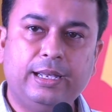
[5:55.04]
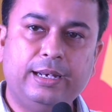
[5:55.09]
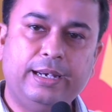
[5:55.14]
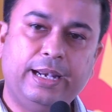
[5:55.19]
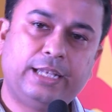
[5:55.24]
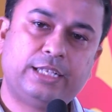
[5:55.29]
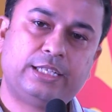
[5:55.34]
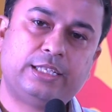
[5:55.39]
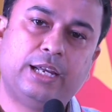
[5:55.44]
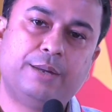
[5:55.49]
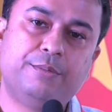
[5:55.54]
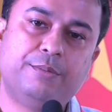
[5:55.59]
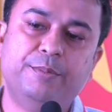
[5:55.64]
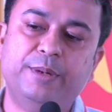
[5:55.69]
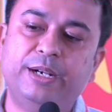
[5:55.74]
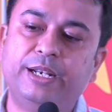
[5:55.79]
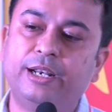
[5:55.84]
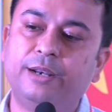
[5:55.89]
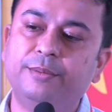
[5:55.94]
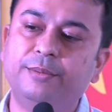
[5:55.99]
Next
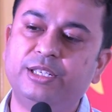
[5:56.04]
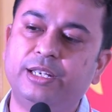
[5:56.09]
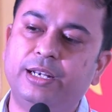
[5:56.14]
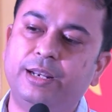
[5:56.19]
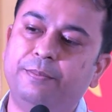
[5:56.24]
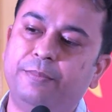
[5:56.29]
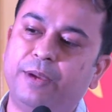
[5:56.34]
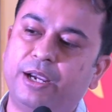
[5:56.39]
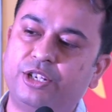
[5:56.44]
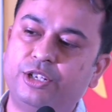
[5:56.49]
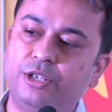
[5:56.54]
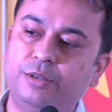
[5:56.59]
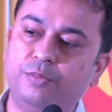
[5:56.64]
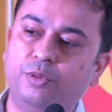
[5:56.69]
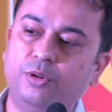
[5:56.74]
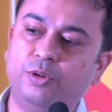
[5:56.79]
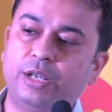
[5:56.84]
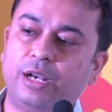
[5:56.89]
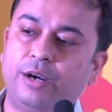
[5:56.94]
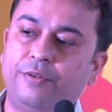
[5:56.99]
armamentarium is an impaction
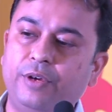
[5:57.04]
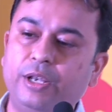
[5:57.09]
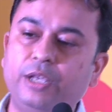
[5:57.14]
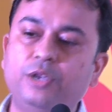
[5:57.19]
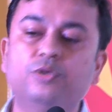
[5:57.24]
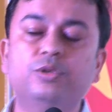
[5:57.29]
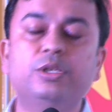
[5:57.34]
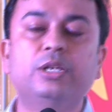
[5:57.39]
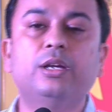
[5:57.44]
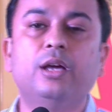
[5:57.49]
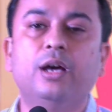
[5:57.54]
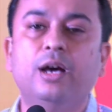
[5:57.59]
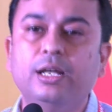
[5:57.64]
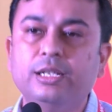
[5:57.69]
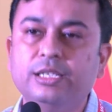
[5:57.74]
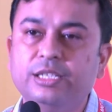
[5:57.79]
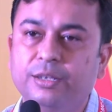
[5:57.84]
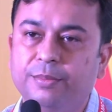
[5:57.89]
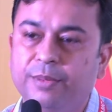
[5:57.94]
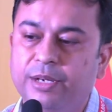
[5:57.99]
bone grafting using
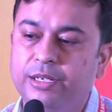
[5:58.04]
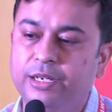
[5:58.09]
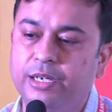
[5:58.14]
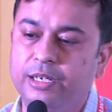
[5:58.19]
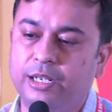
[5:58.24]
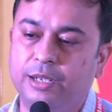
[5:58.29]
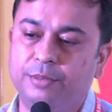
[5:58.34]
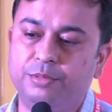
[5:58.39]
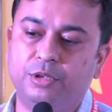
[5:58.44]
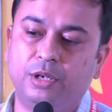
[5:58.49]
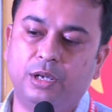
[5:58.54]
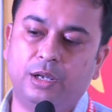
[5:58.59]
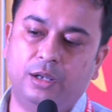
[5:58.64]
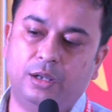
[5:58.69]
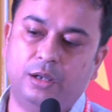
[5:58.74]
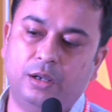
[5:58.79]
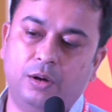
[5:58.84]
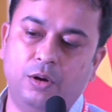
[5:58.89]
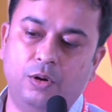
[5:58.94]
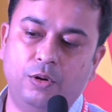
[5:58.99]
uncemented cups.
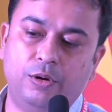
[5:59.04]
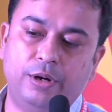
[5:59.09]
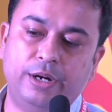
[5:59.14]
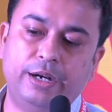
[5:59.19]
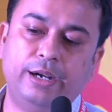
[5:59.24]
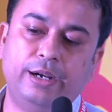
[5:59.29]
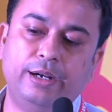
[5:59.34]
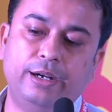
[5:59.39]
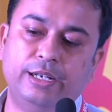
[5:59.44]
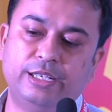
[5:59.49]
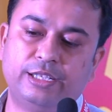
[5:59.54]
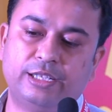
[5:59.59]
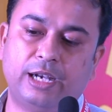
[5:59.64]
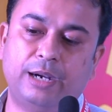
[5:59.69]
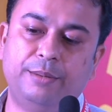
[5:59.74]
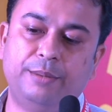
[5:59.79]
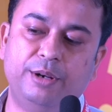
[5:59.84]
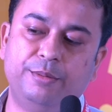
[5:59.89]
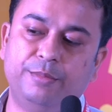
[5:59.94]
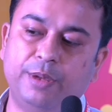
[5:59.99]
Already
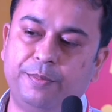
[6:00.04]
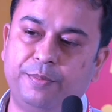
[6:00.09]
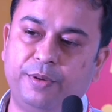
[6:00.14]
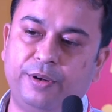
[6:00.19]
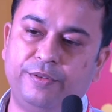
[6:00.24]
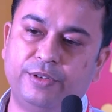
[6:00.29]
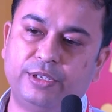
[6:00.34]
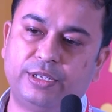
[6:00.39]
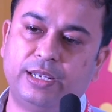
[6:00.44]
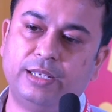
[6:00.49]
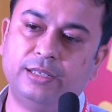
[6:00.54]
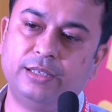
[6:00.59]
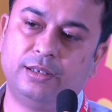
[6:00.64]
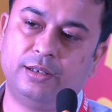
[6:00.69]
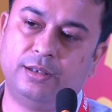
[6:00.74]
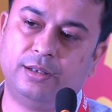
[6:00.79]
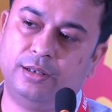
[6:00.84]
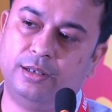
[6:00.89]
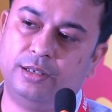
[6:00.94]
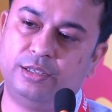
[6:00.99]
described in my previous case.
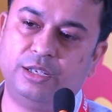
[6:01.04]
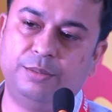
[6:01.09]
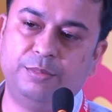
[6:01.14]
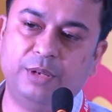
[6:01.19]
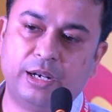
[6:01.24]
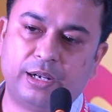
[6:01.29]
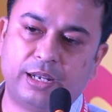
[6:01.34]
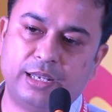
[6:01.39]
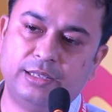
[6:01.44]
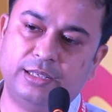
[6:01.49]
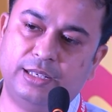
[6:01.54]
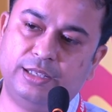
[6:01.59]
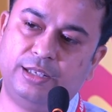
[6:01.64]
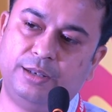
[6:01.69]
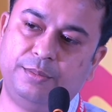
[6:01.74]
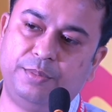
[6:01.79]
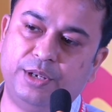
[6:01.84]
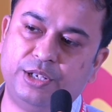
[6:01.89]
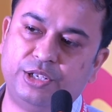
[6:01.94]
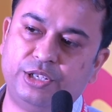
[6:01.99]
Similar case,
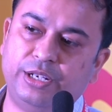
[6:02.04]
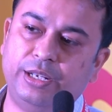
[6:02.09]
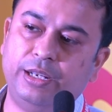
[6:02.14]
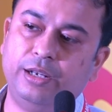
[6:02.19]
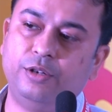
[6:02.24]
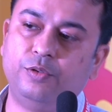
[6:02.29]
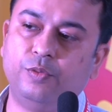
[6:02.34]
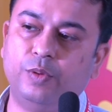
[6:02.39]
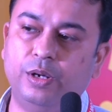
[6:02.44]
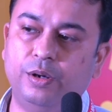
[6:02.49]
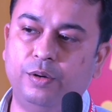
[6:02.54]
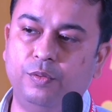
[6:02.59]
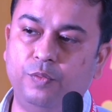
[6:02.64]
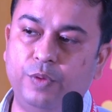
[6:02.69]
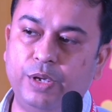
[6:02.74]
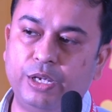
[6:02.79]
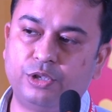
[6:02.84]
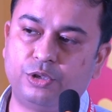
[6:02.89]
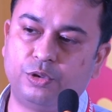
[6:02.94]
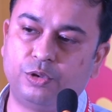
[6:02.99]
ACPST, 12
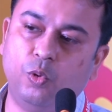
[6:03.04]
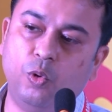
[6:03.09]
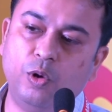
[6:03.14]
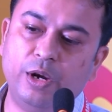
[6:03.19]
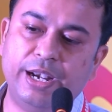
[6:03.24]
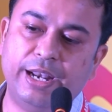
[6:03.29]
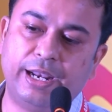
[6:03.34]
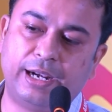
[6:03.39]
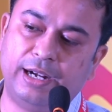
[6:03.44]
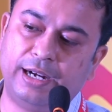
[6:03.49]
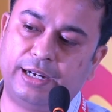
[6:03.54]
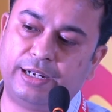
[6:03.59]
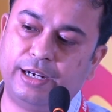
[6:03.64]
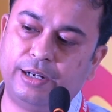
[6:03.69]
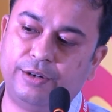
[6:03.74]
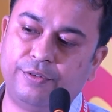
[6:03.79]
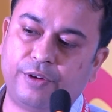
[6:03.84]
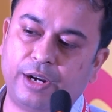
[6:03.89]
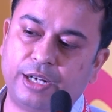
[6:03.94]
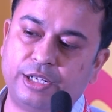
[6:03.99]
weeks old
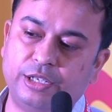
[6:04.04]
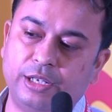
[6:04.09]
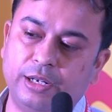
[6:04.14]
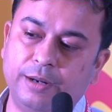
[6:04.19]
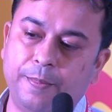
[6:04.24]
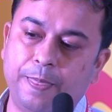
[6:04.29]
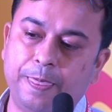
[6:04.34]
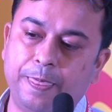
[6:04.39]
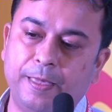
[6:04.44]
neglected fracture.